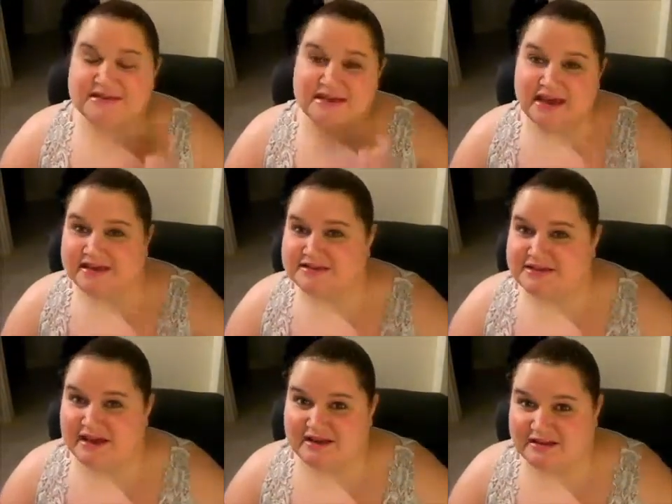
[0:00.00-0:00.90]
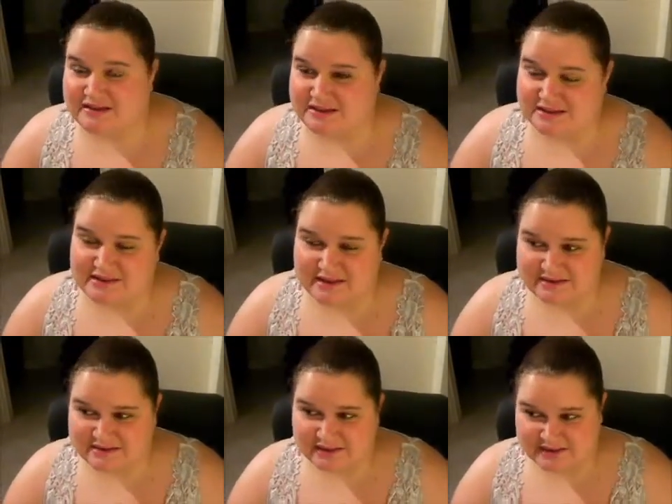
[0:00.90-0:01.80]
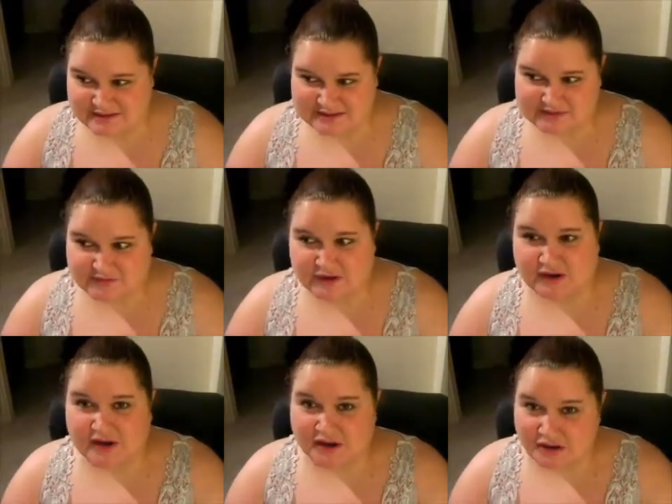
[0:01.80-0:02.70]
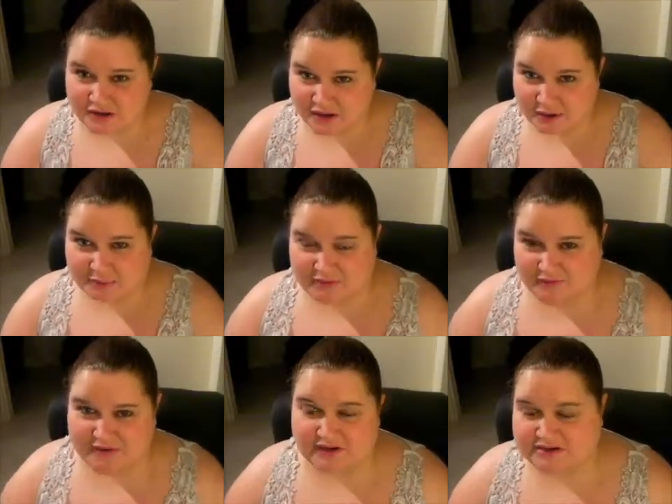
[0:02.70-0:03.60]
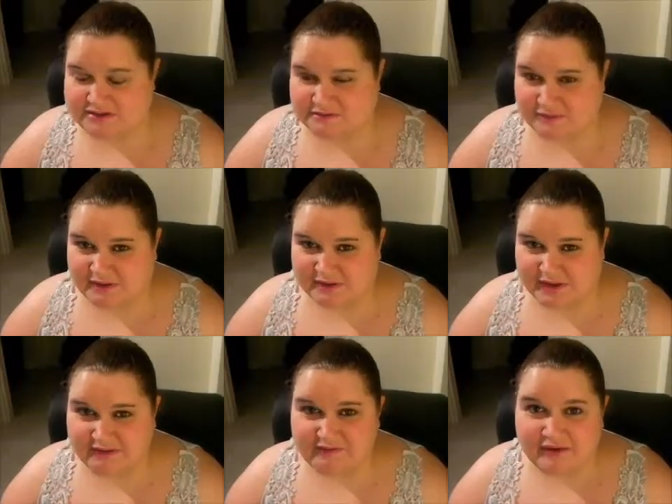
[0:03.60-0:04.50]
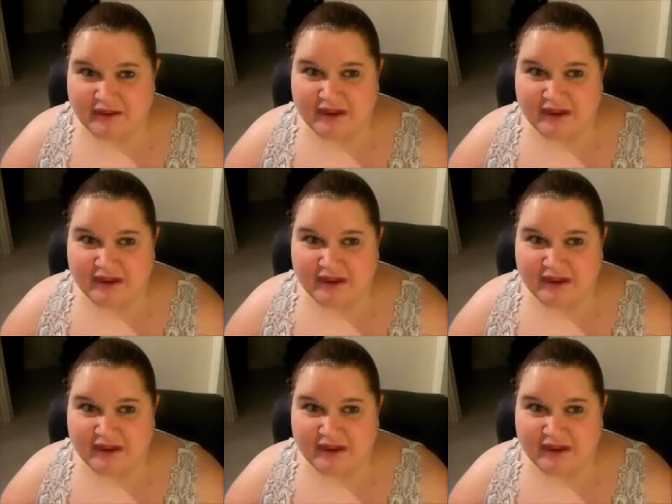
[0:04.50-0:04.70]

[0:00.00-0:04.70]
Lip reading: Yes, I did take dance lessons for a good couple of years of my life.